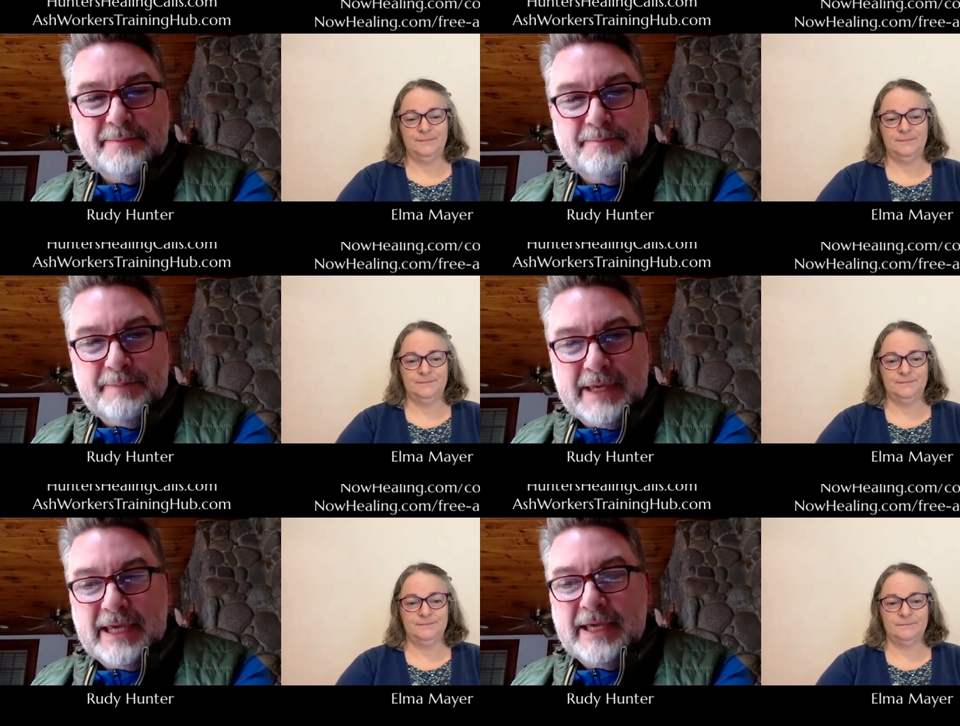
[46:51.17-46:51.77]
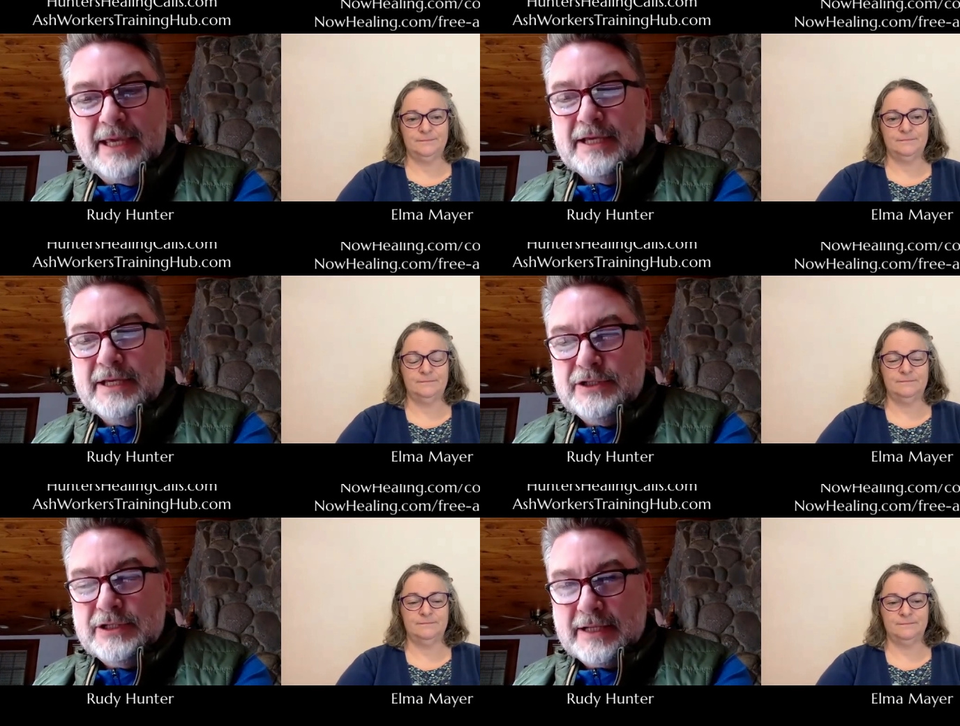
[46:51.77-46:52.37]
Speaker 1: be
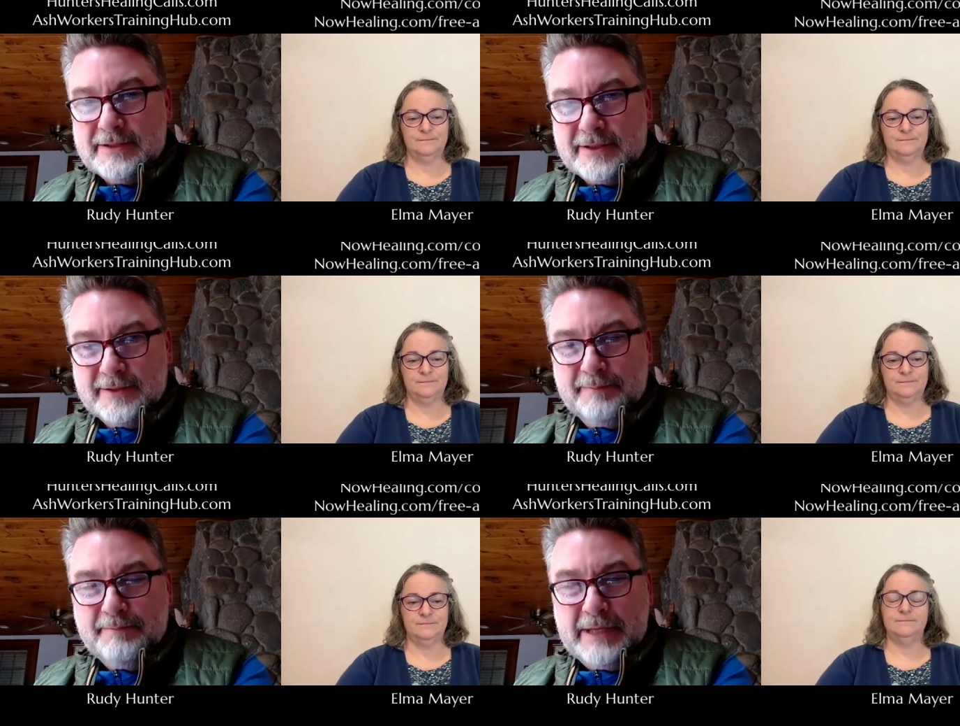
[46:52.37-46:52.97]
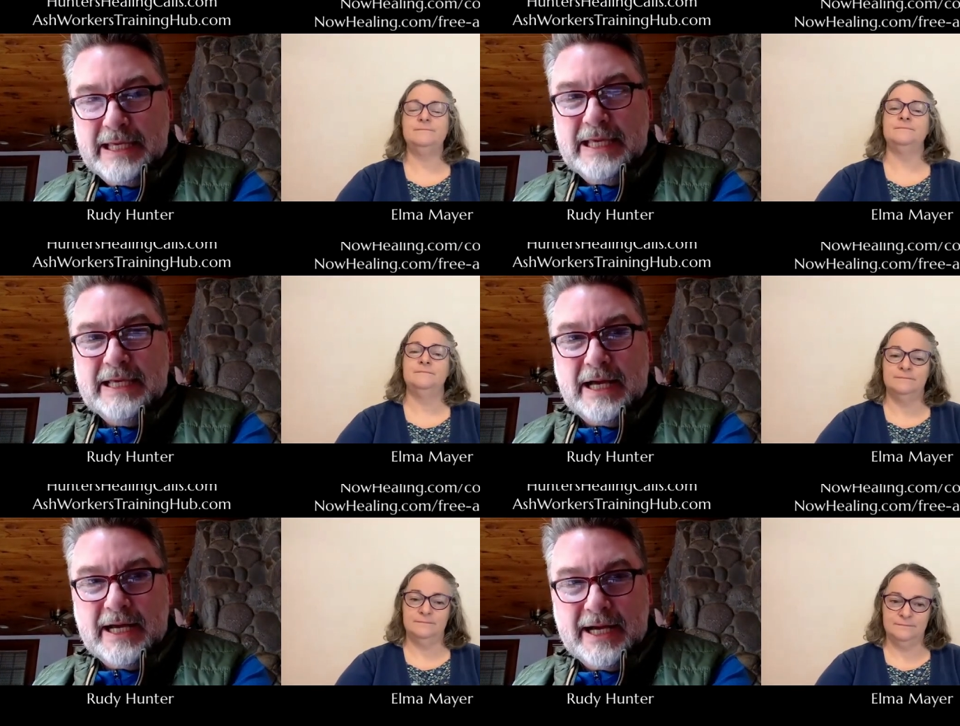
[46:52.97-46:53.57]
gentle, be
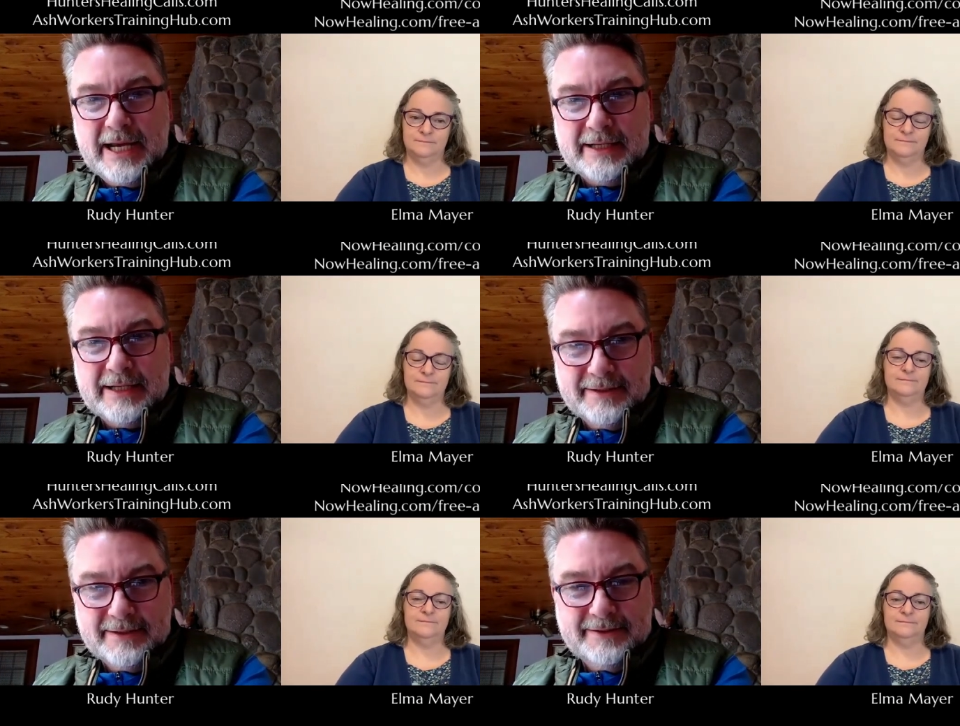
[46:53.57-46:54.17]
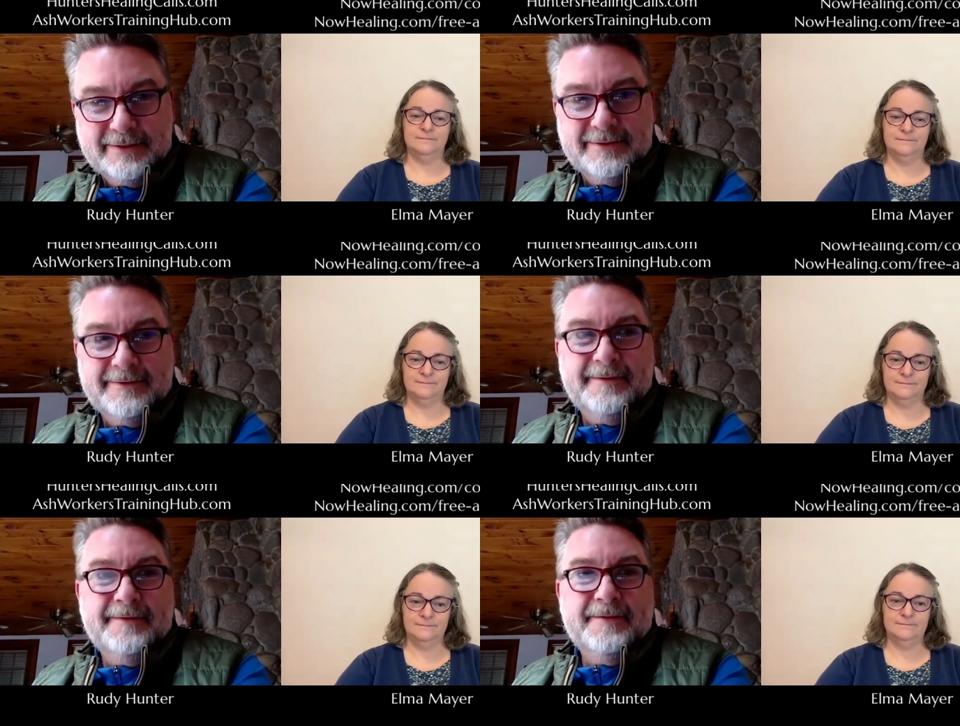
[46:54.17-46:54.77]
kind
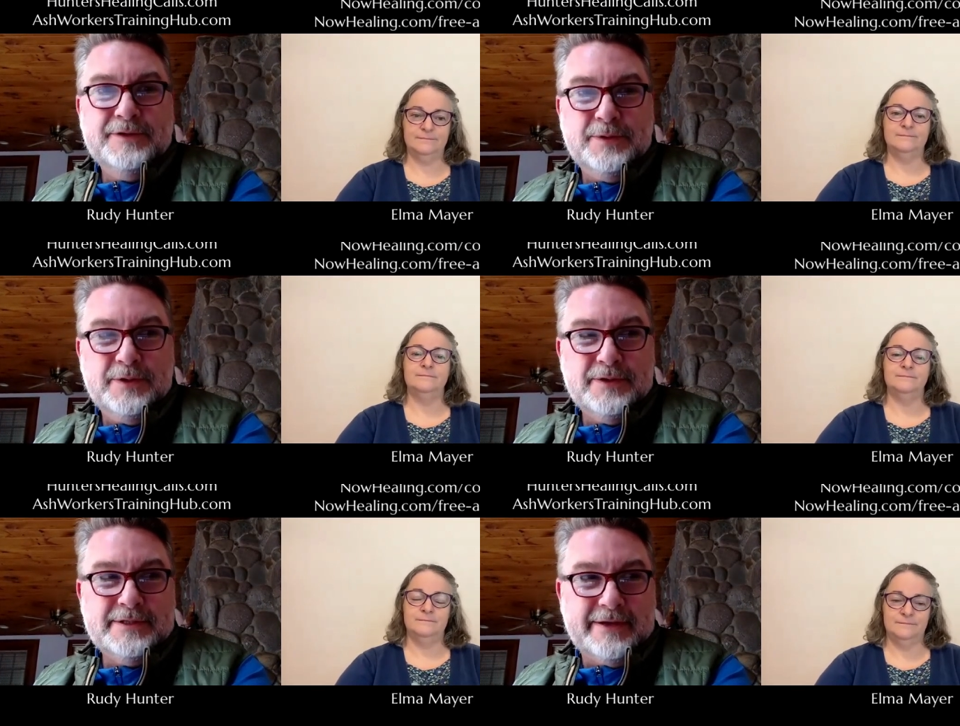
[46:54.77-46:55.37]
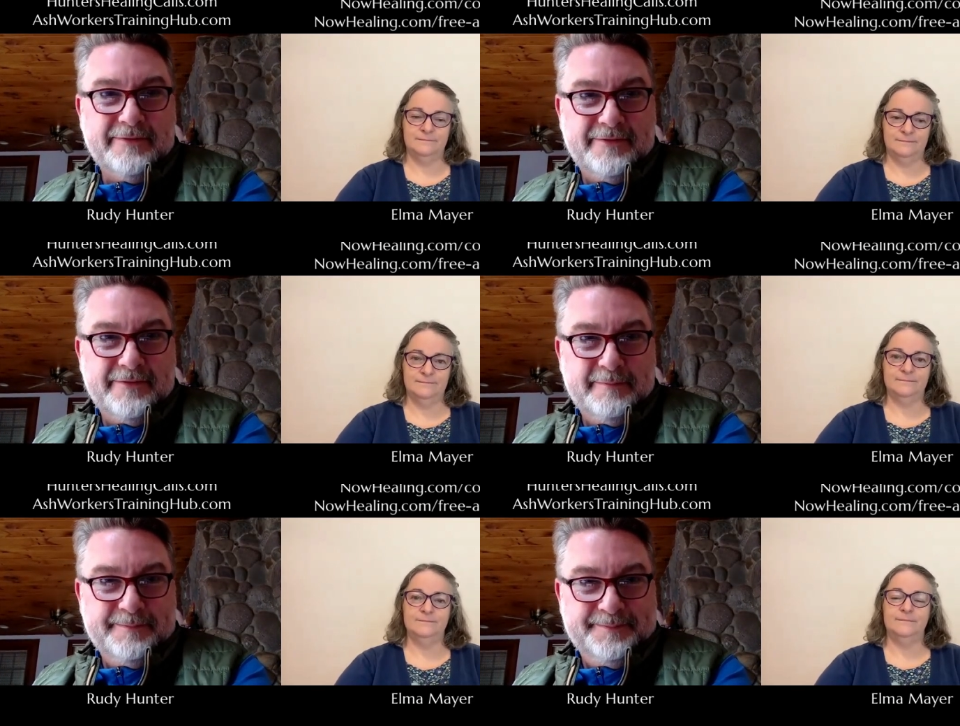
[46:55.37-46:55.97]
to
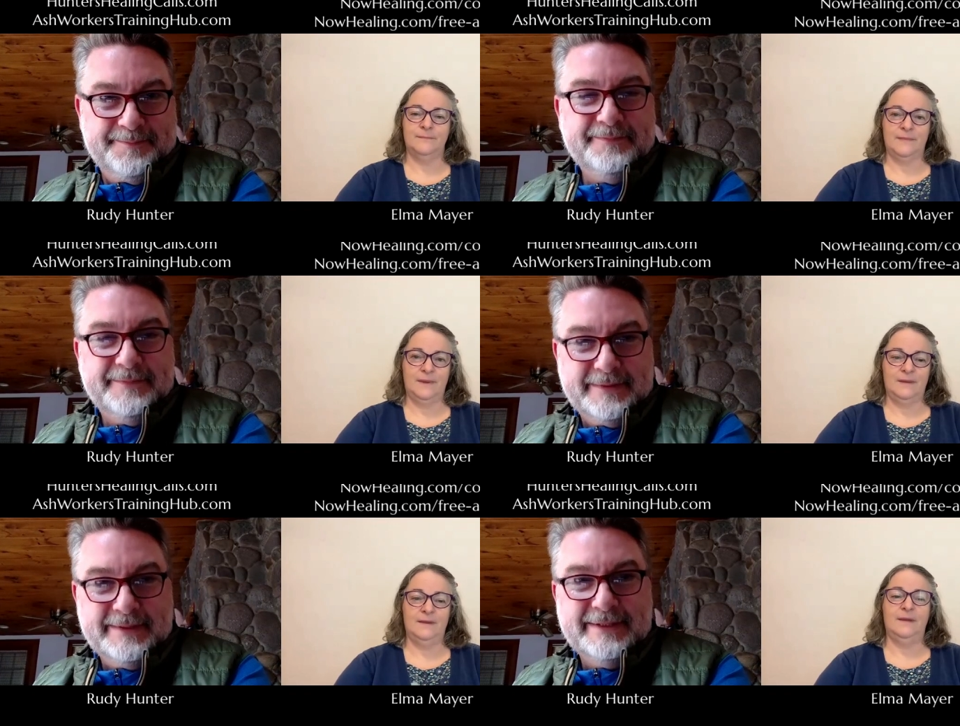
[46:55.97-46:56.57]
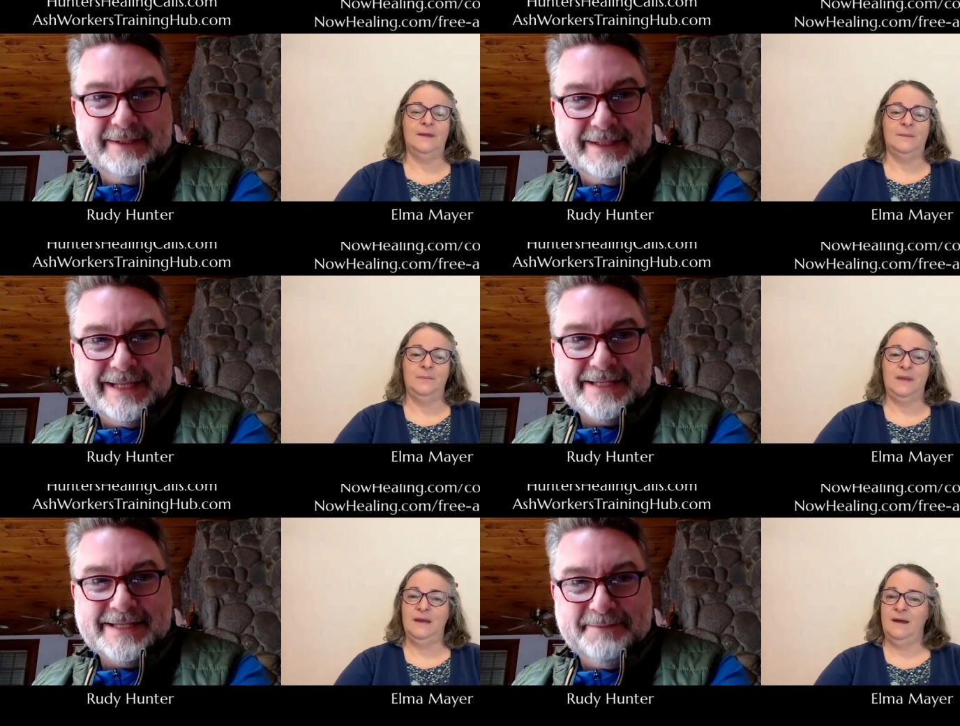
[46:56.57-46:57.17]
yourself.
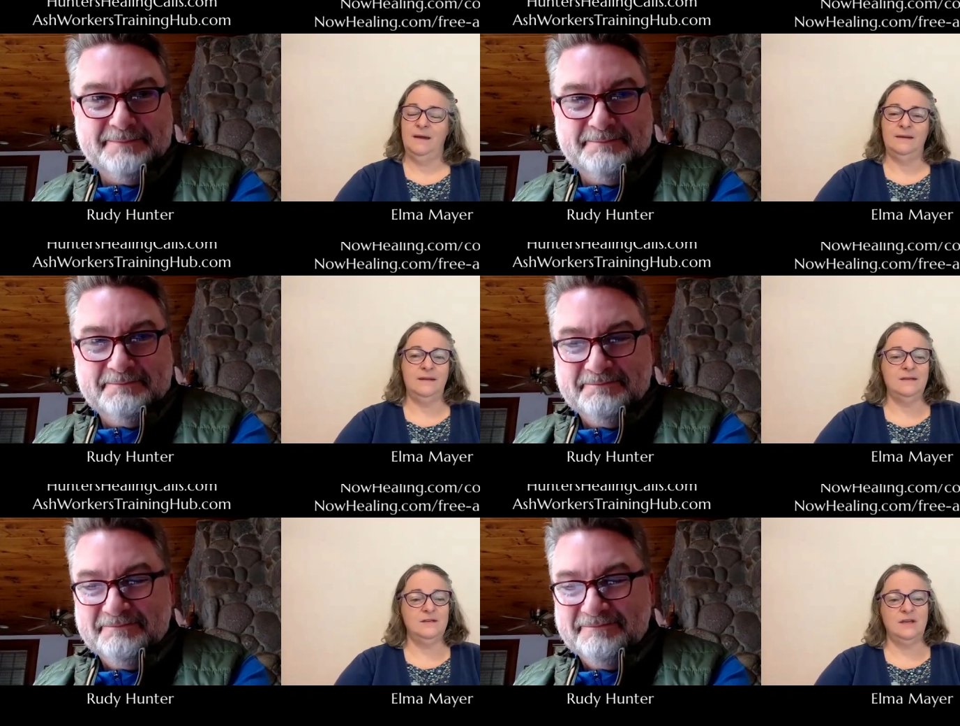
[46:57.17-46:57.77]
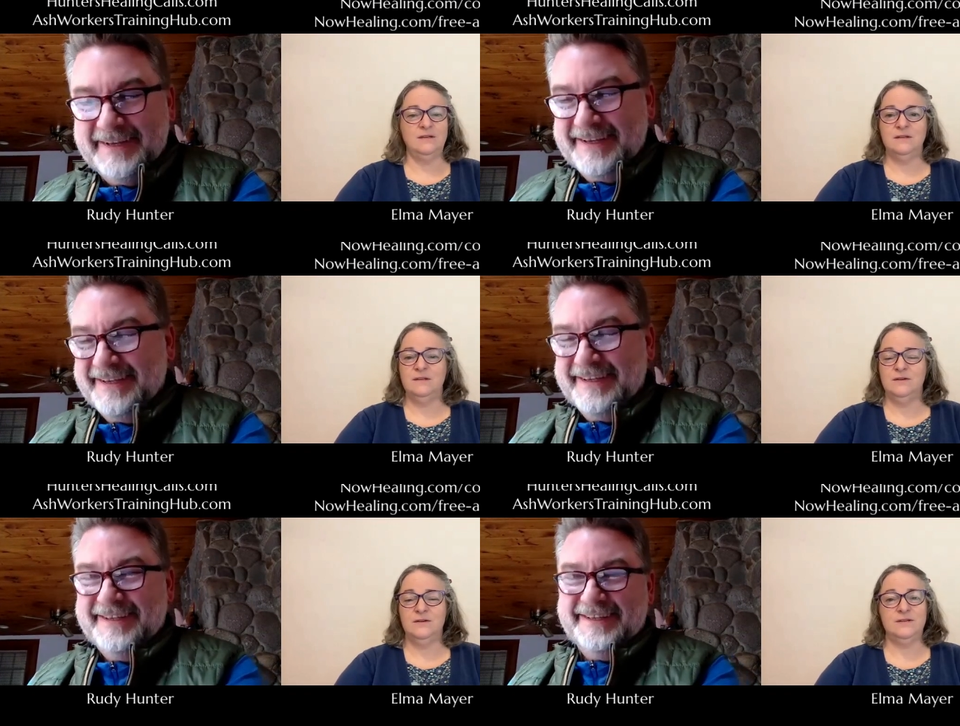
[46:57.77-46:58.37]
That's be it.
Speaker 2: Kind and
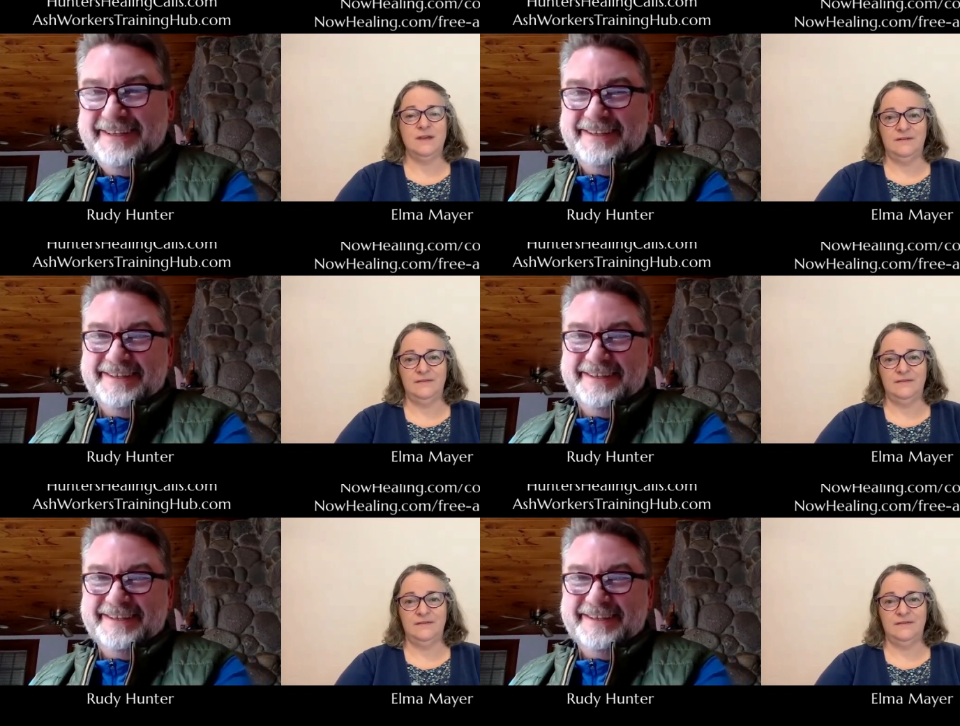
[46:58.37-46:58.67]
gentle to yourself.